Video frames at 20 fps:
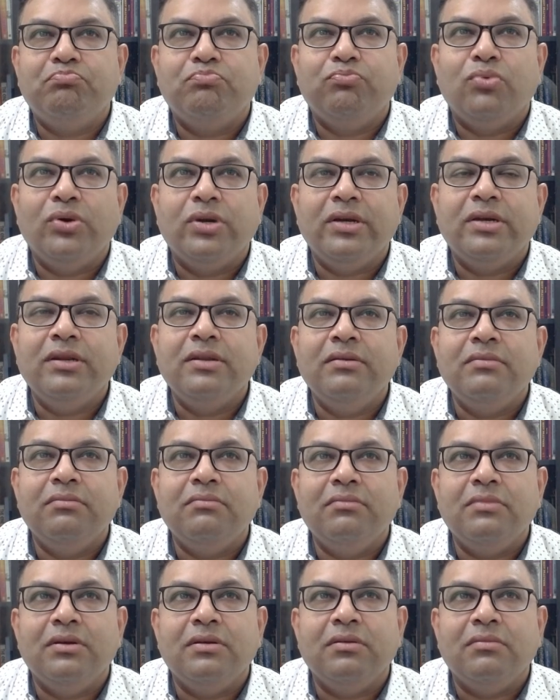put it in
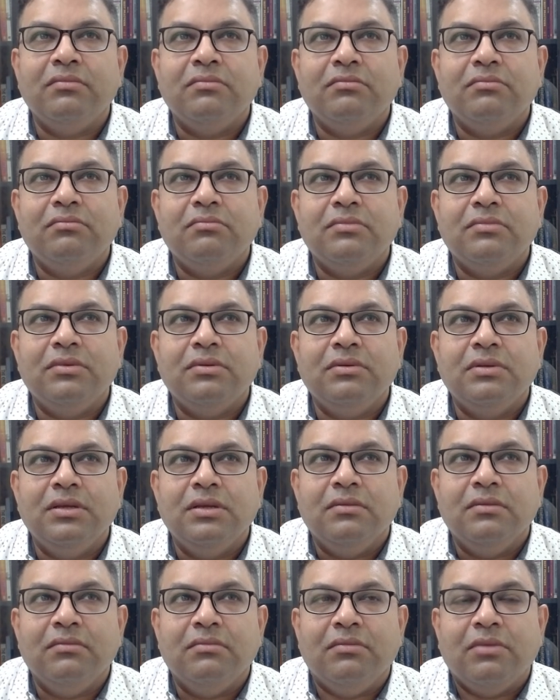
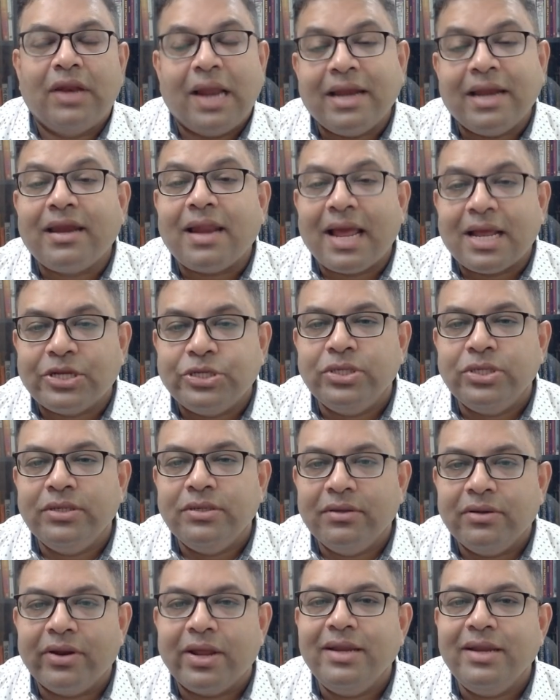right
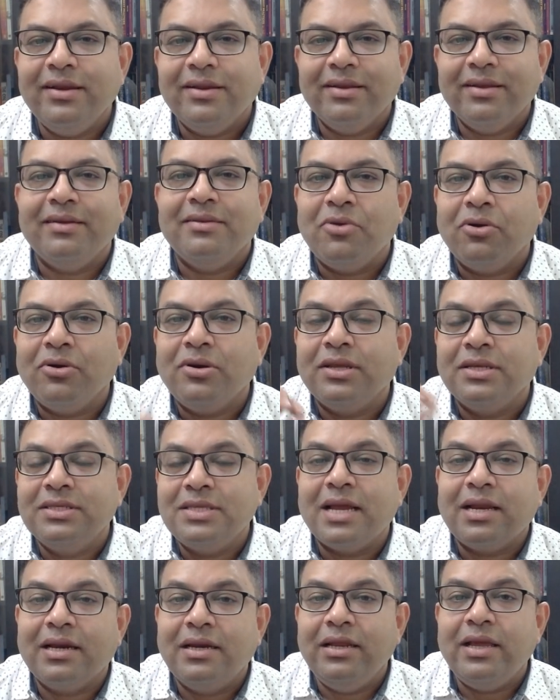action, right? Not
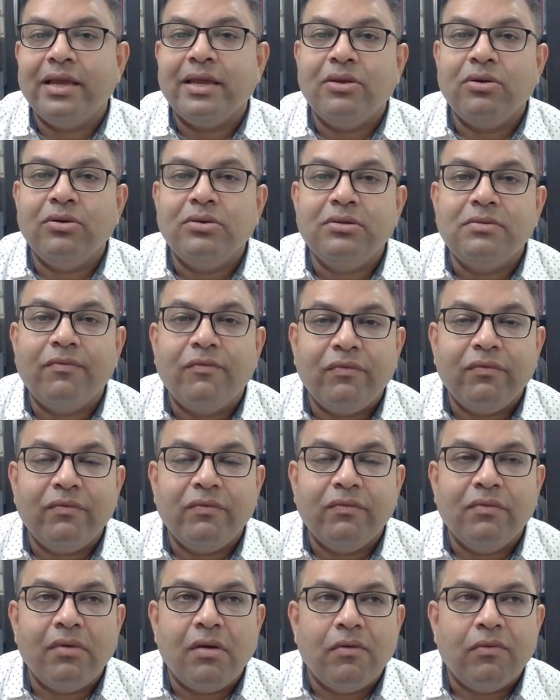exactly, I cannot
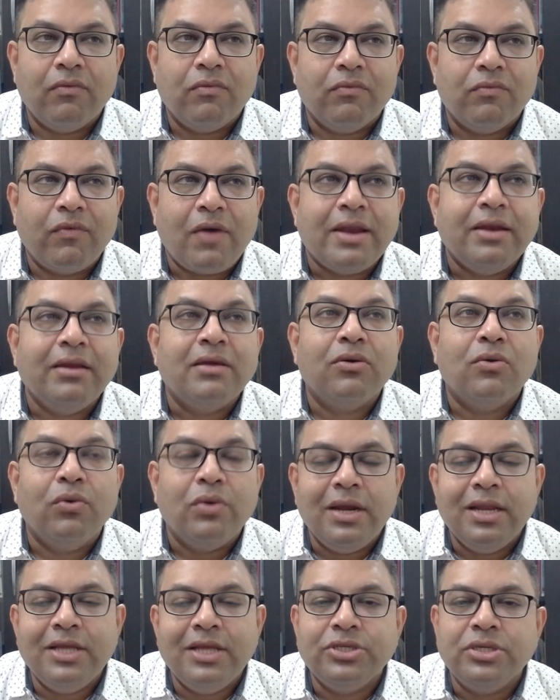find a
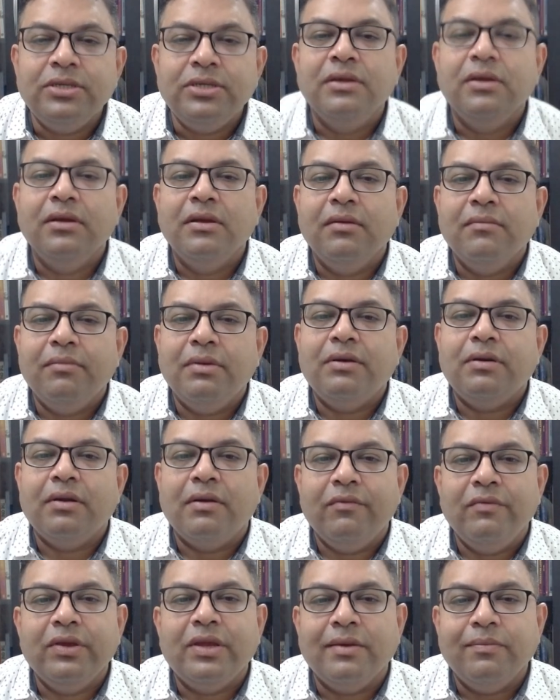correlation, but
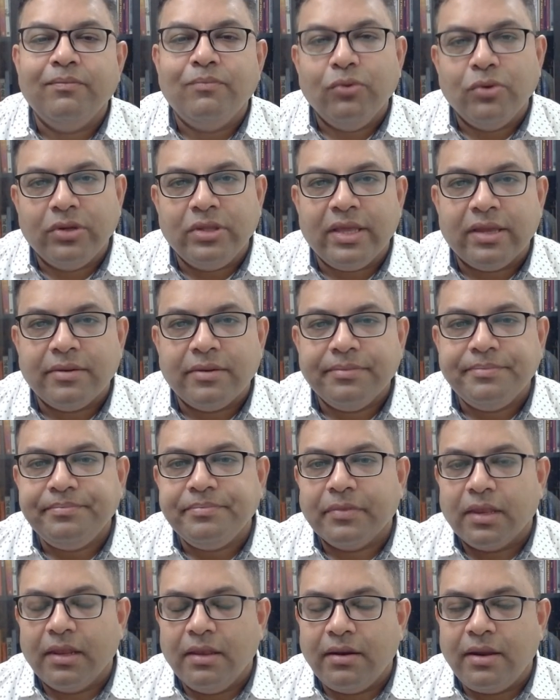we can put there,
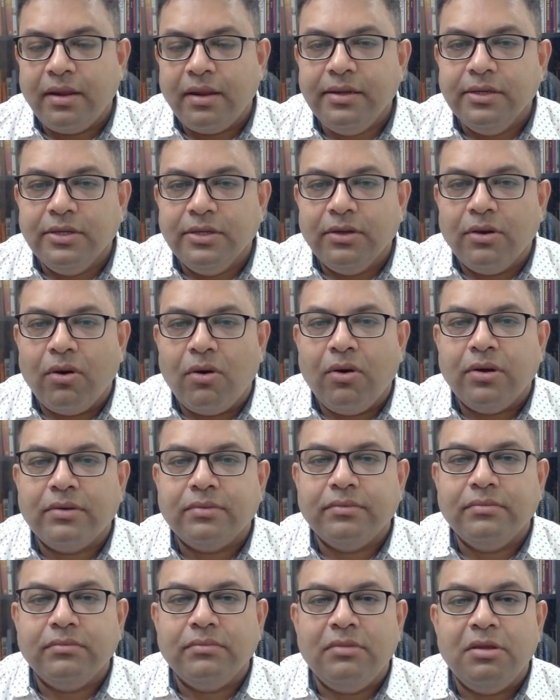right?
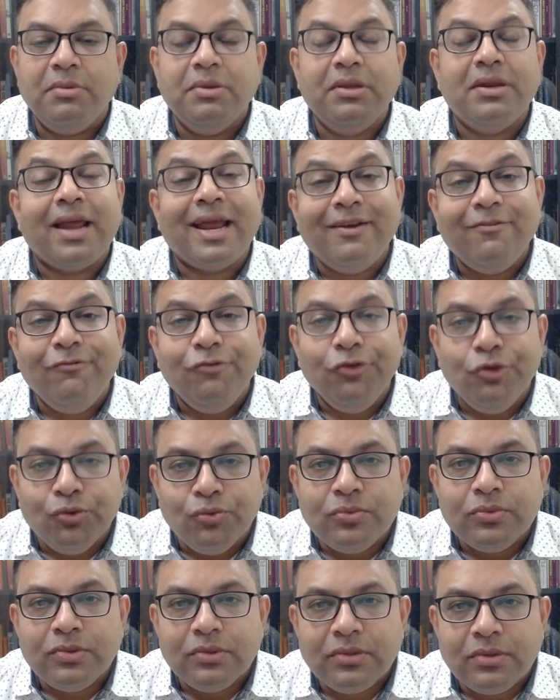Or maybe right
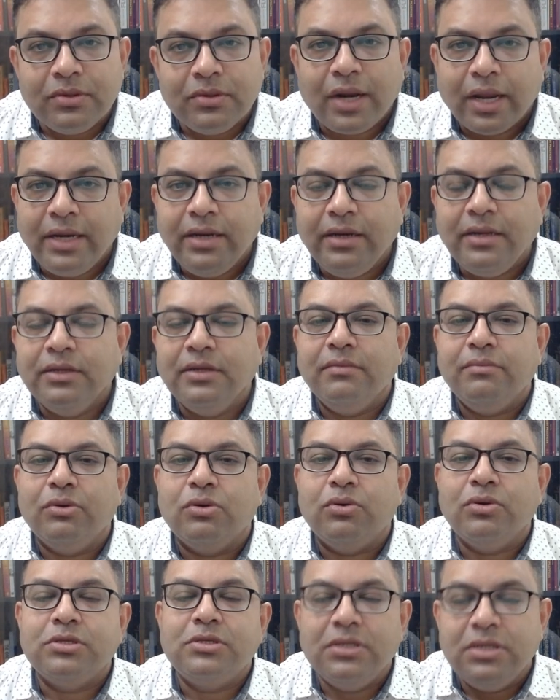view, right?
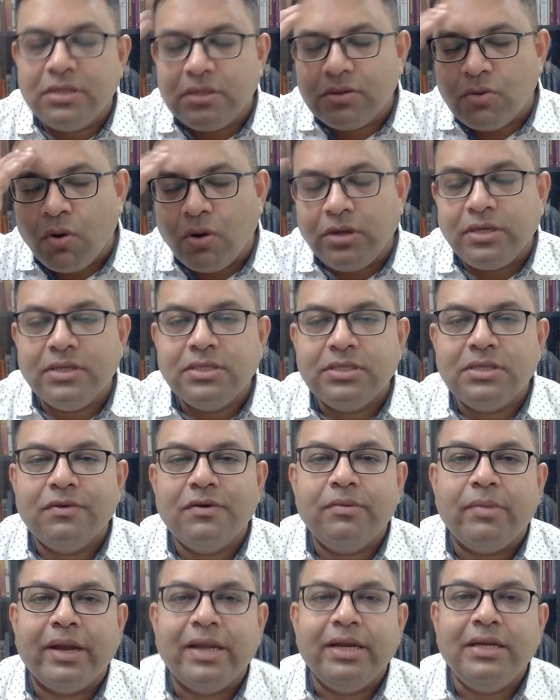Because it alters
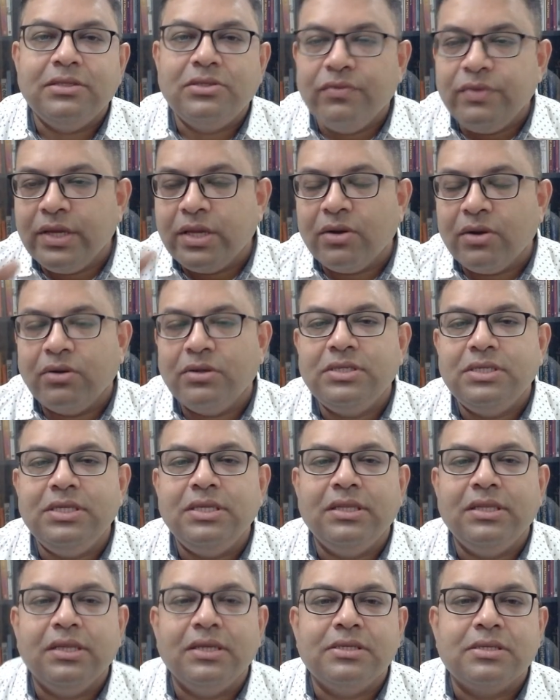our mind, so we cannot
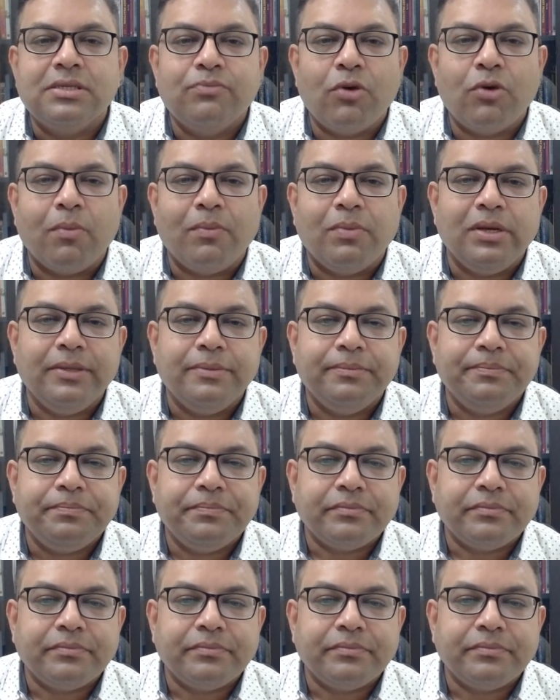see things properly.